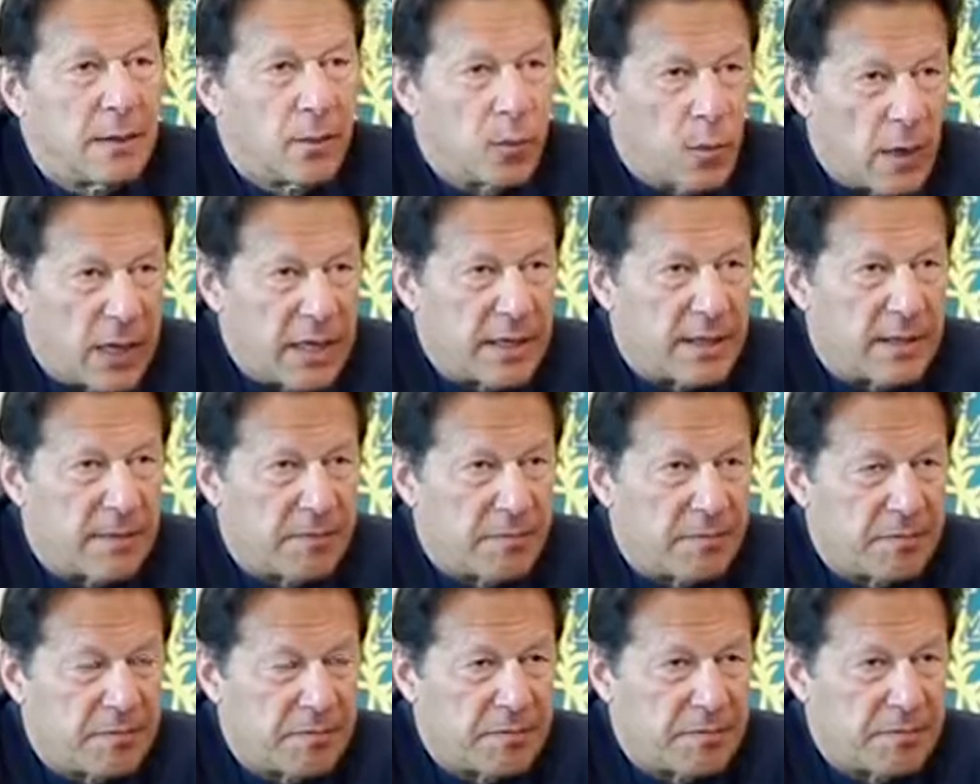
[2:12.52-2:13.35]

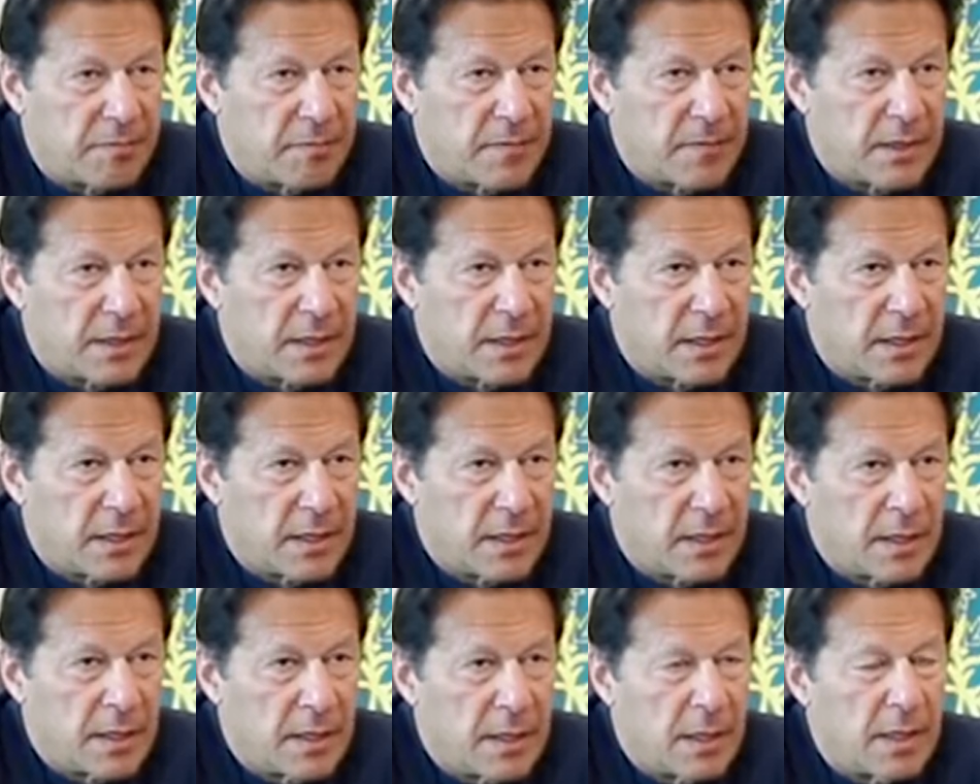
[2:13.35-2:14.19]
One,
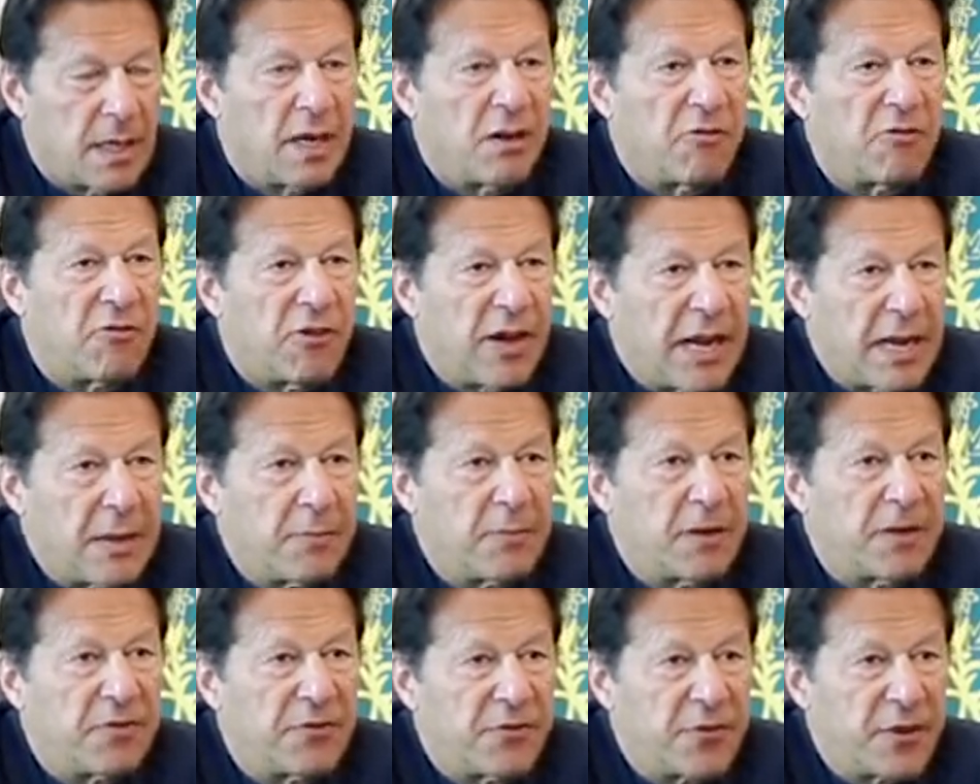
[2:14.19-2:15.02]
a
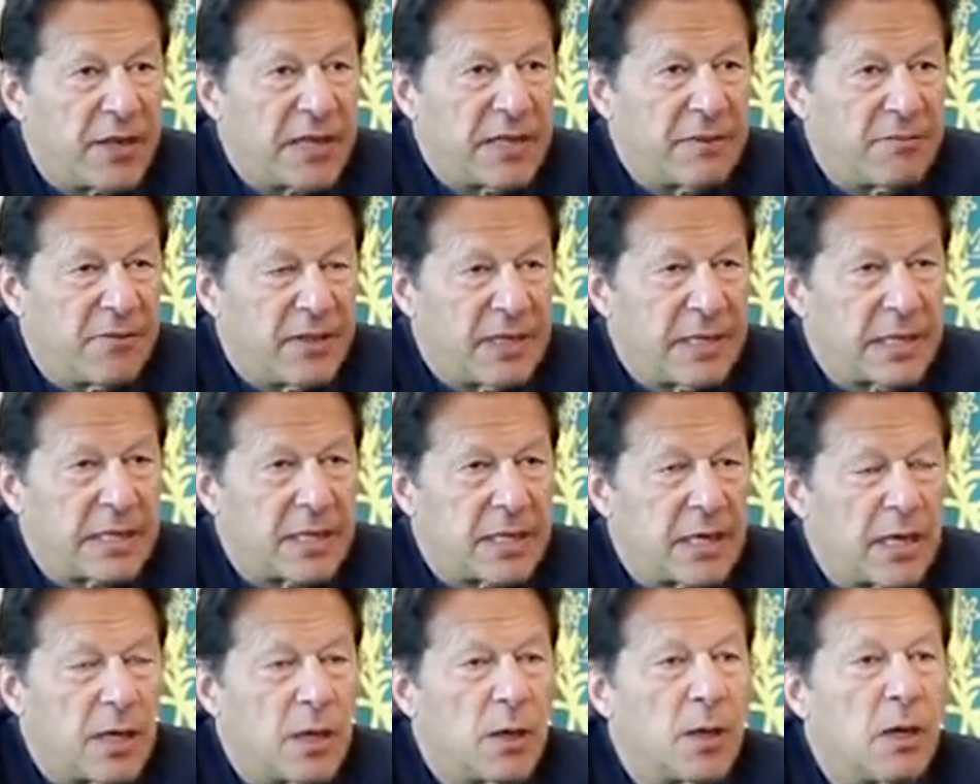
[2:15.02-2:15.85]
viable
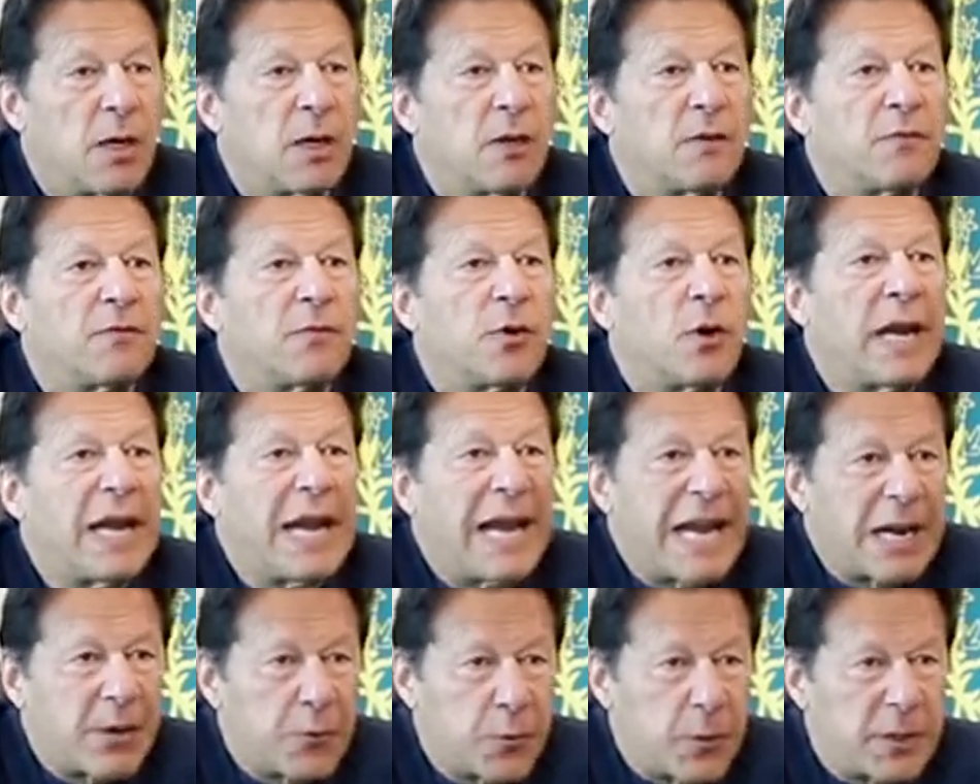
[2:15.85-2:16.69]
framework for
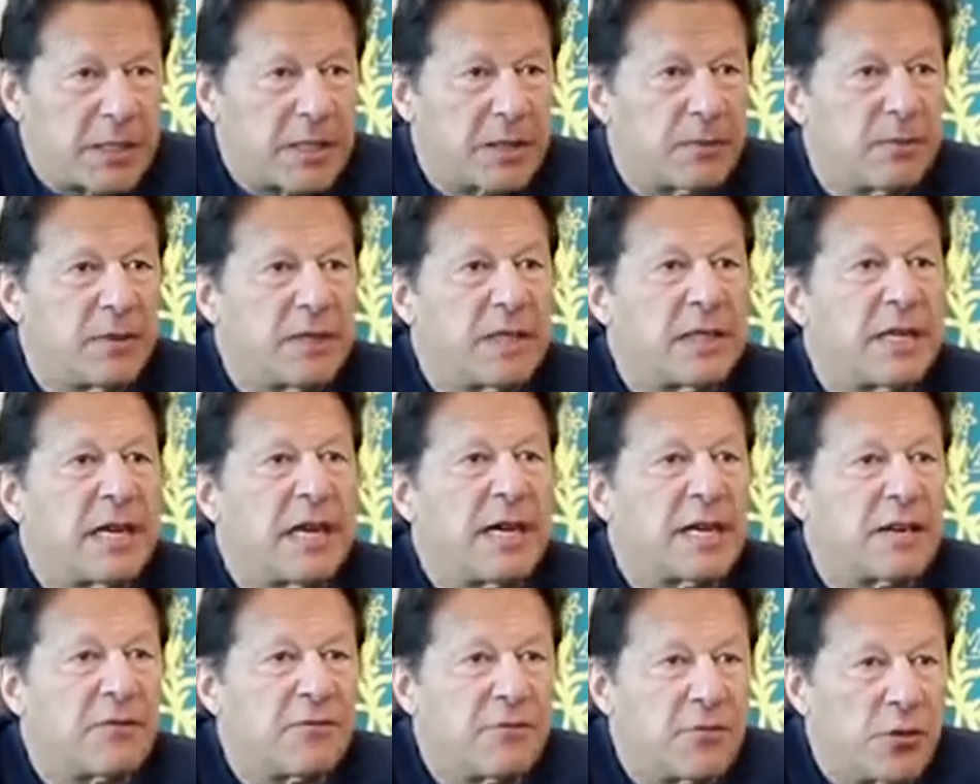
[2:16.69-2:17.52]
equitable
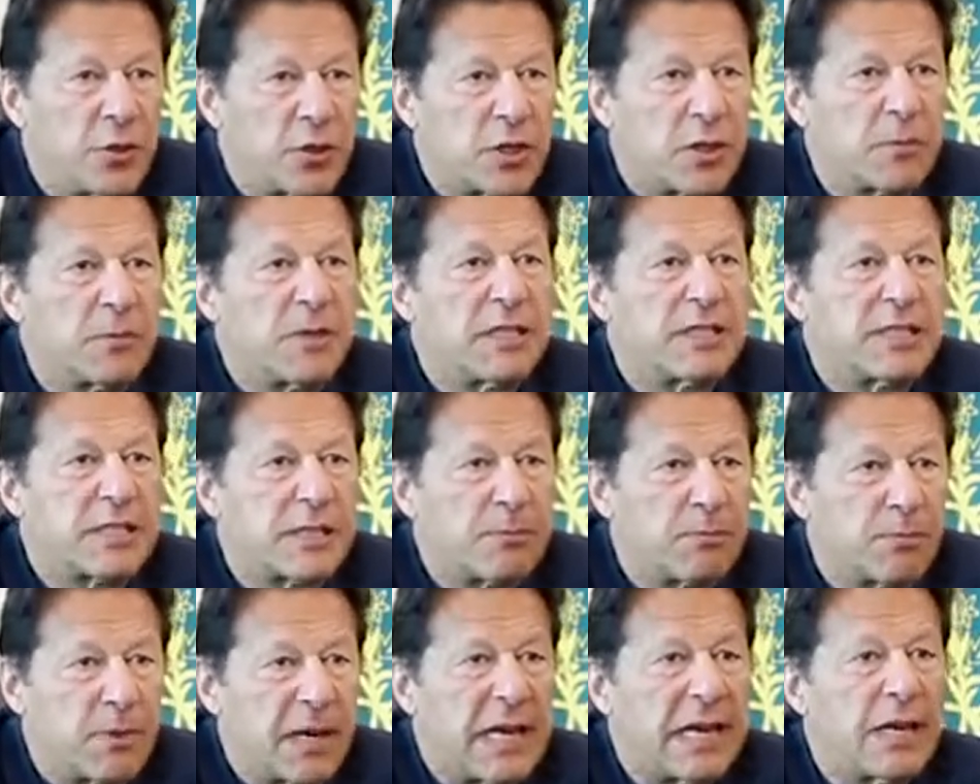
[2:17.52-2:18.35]
and affordable
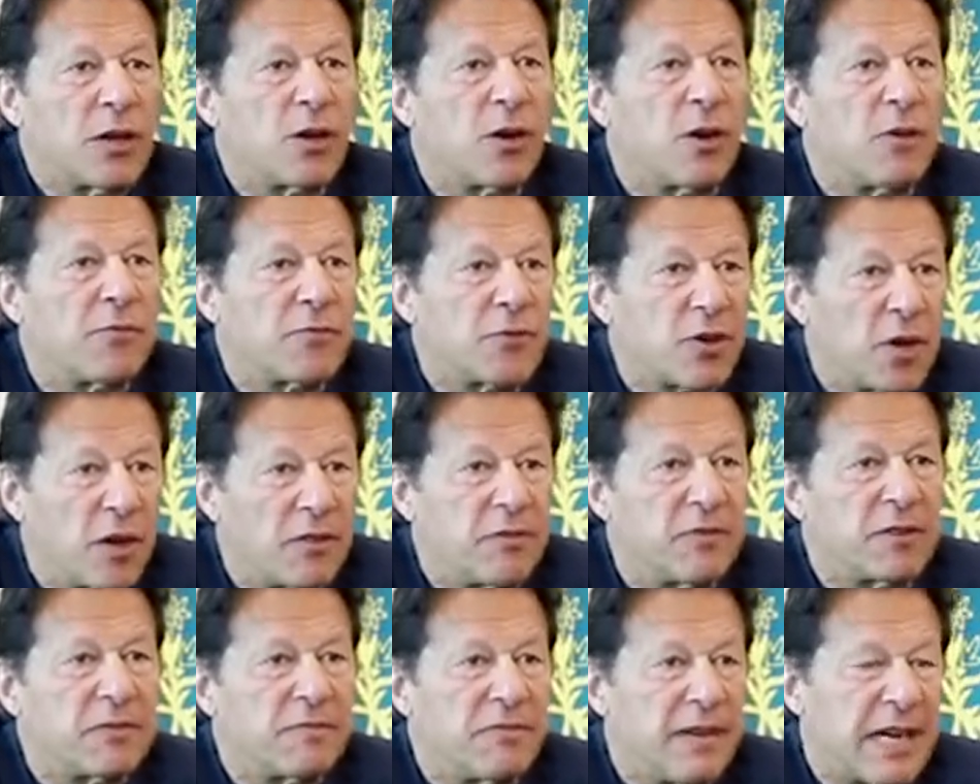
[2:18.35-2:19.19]
supply of
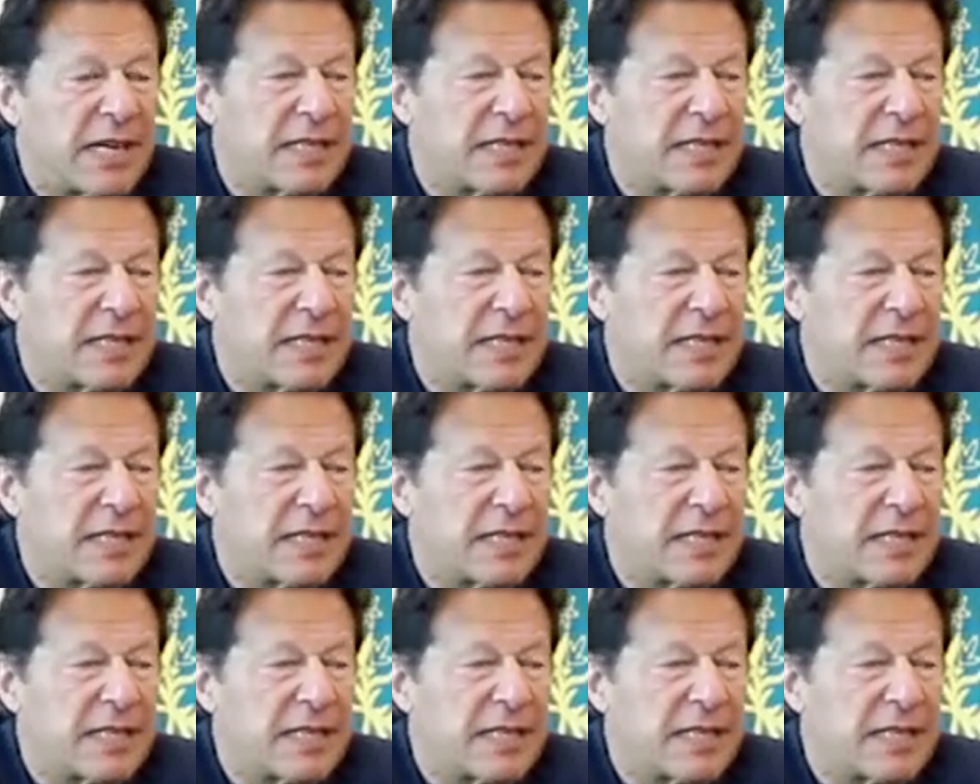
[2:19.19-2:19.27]
COVID